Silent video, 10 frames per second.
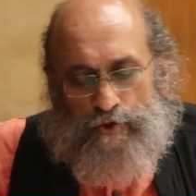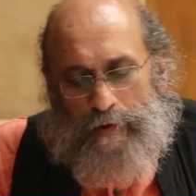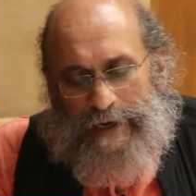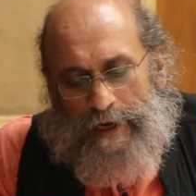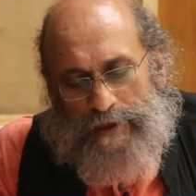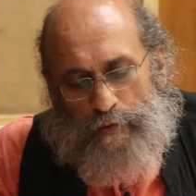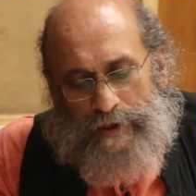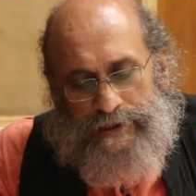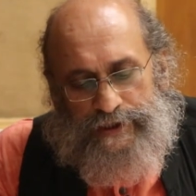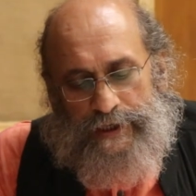So, in other
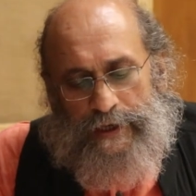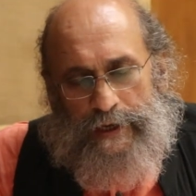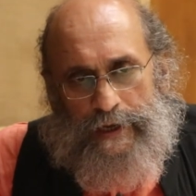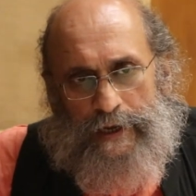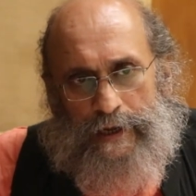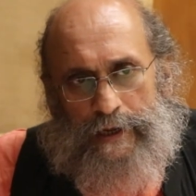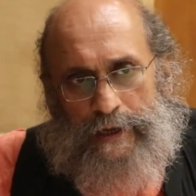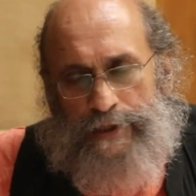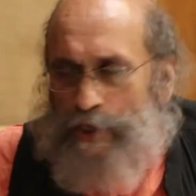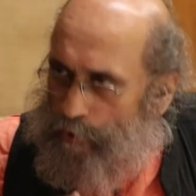words,
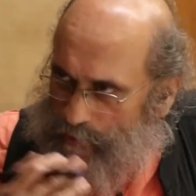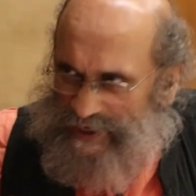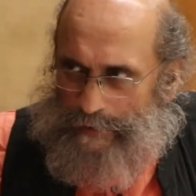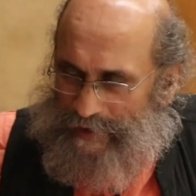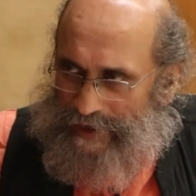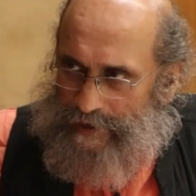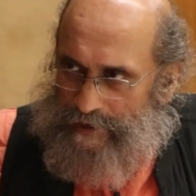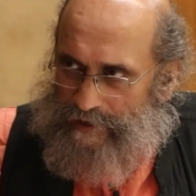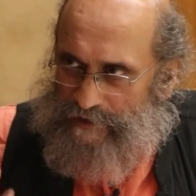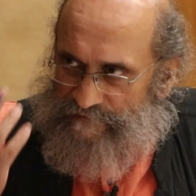the only way
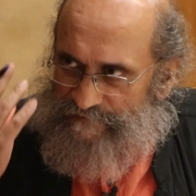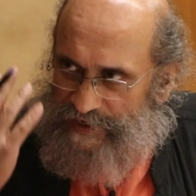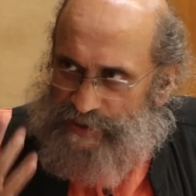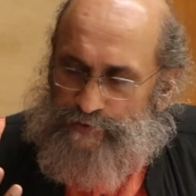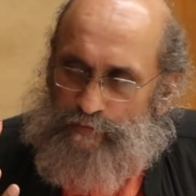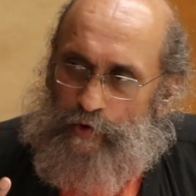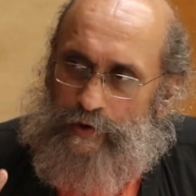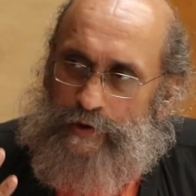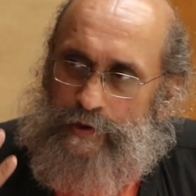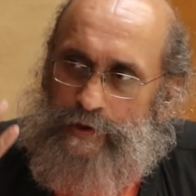Facebook,
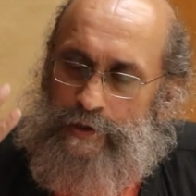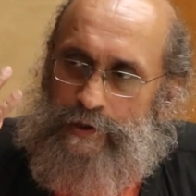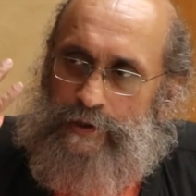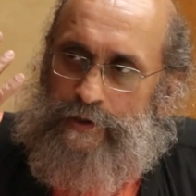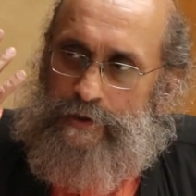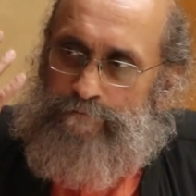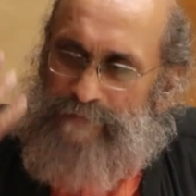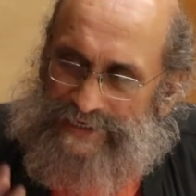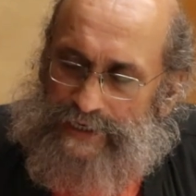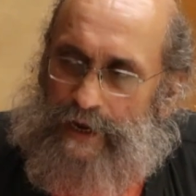
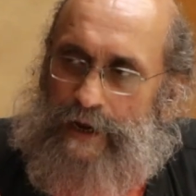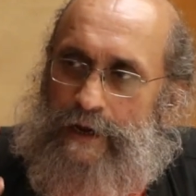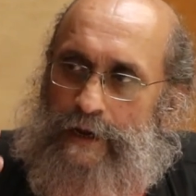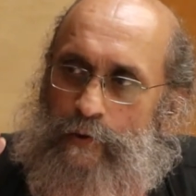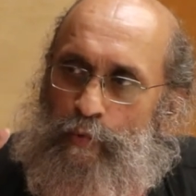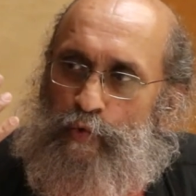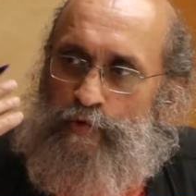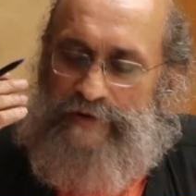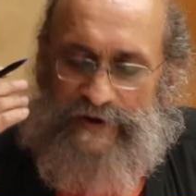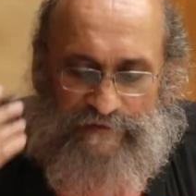Meta,
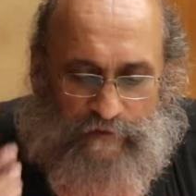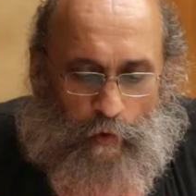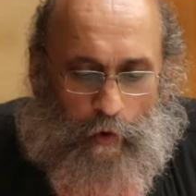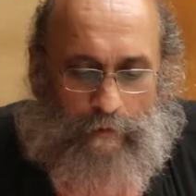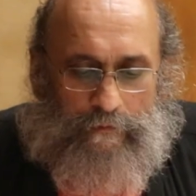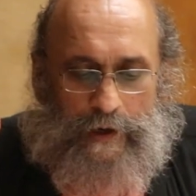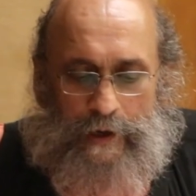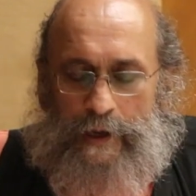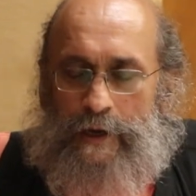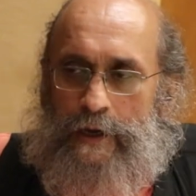would reform
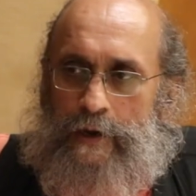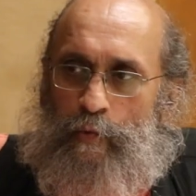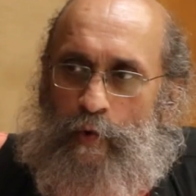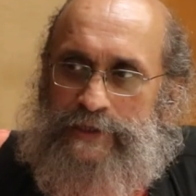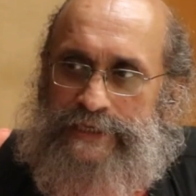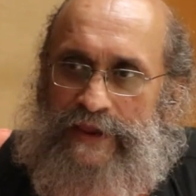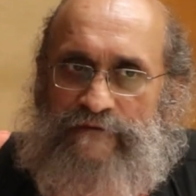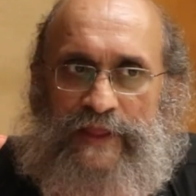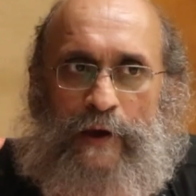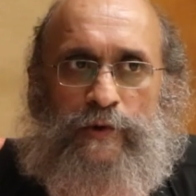was
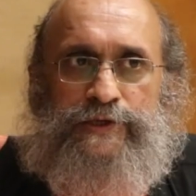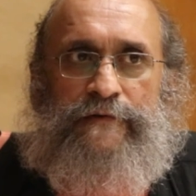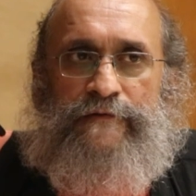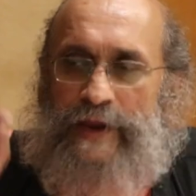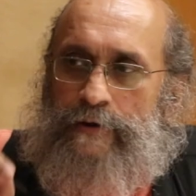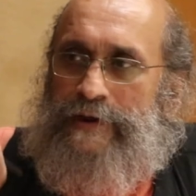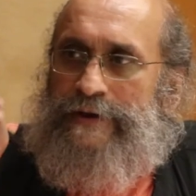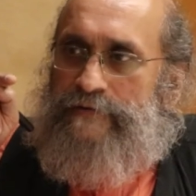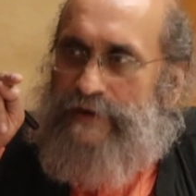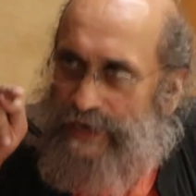if there was a
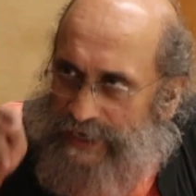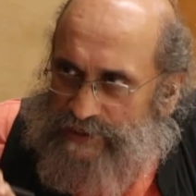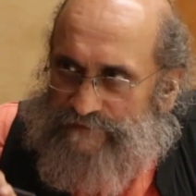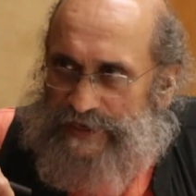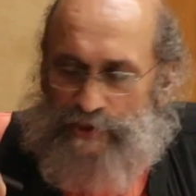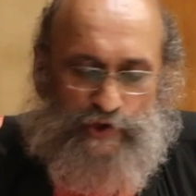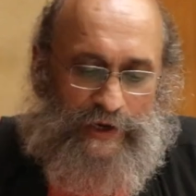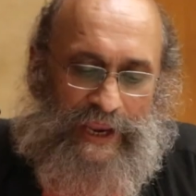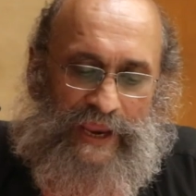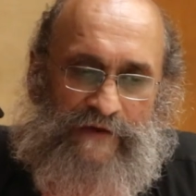regulatory
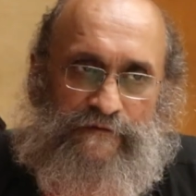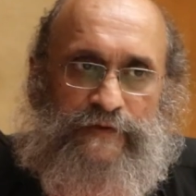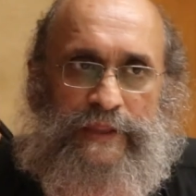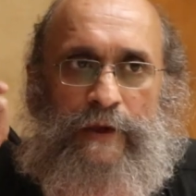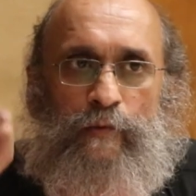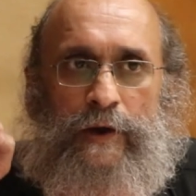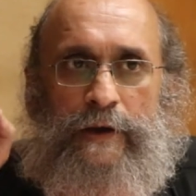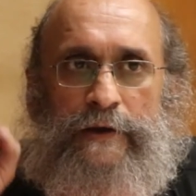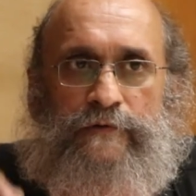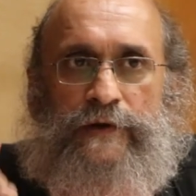intervention, if they were
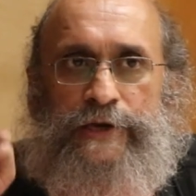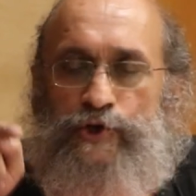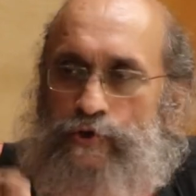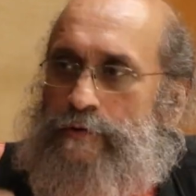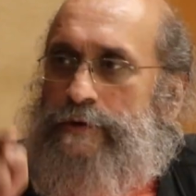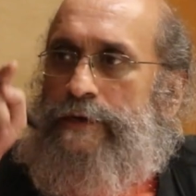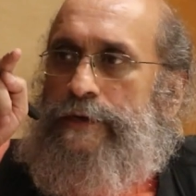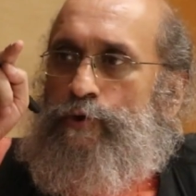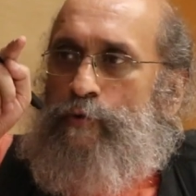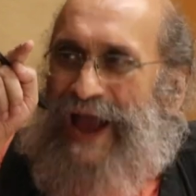literally told,
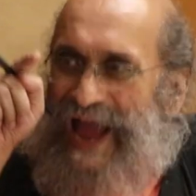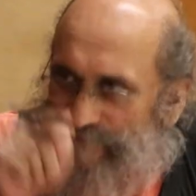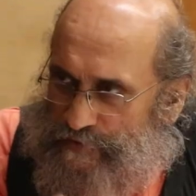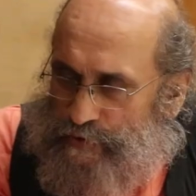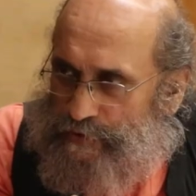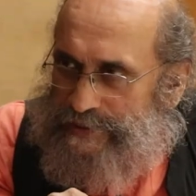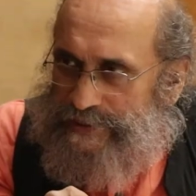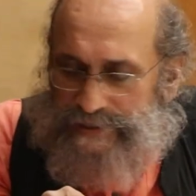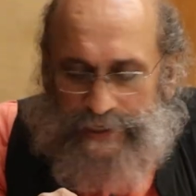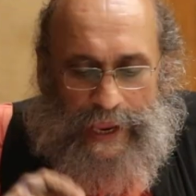you have to do
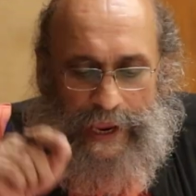this